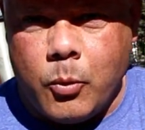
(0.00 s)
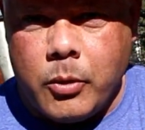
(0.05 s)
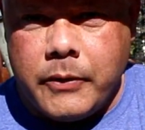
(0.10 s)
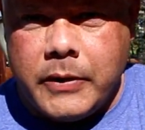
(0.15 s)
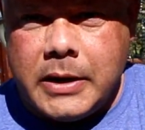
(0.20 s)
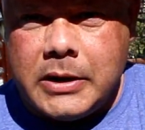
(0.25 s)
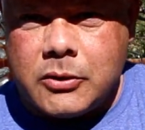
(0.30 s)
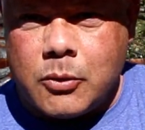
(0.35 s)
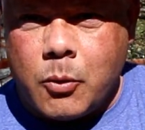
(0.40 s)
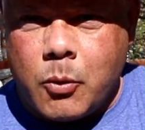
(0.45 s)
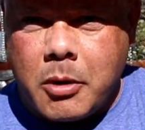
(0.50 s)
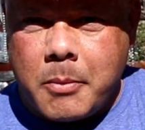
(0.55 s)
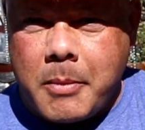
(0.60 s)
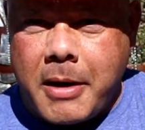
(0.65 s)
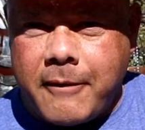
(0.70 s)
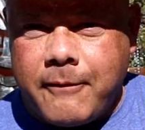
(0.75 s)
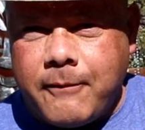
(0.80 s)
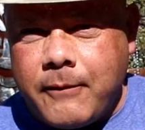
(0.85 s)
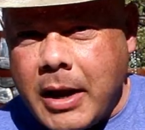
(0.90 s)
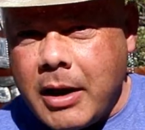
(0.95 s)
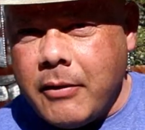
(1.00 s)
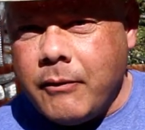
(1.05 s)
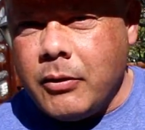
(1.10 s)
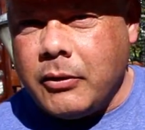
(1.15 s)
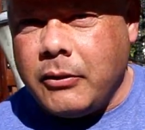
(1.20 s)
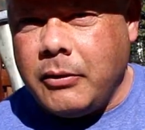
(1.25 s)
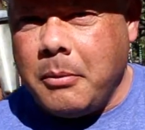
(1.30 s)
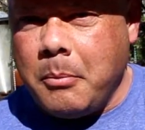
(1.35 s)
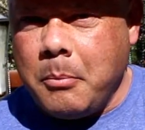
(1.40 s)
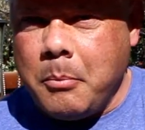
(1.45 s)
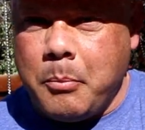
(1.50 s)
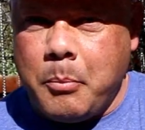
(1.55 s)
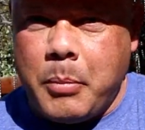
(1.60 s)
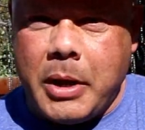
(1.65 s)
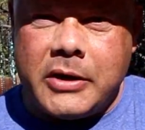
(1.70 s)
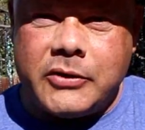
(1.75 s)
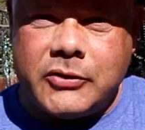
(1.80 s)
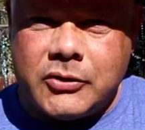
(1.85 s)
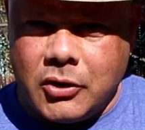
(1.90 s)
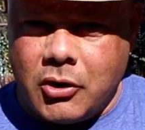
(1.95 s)
These are one of my favorite,
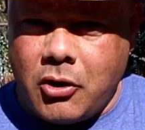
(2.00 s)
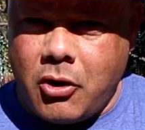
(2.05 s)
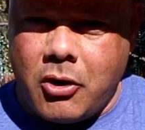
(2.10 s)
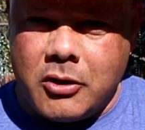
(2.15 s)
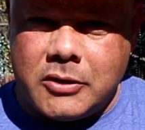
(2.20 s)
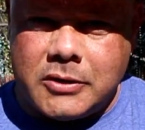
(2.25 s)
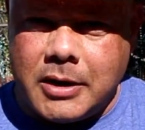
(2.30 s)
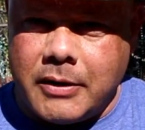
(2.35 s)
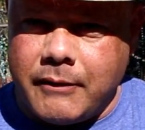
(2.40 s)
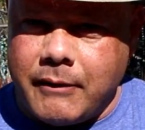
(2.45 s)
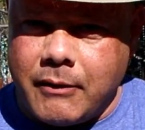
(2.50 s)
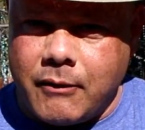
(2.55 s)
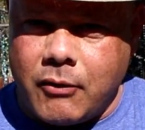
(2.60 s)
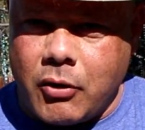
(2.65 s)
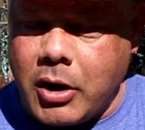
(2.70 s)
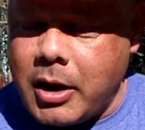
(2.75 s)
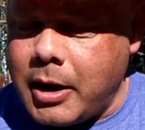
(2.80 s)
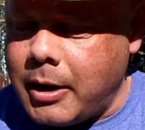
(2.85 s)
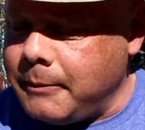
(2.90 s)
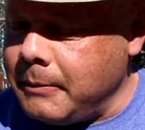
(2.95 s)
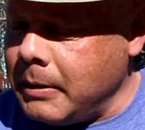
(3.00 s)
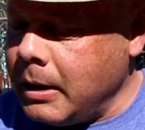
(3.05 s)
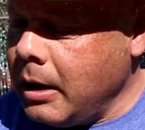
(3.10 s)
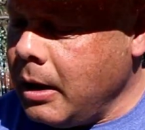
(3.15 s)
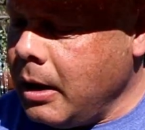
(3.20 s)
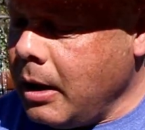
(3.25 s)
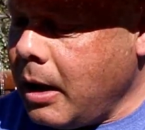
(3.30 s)
best cigars that I've ever had.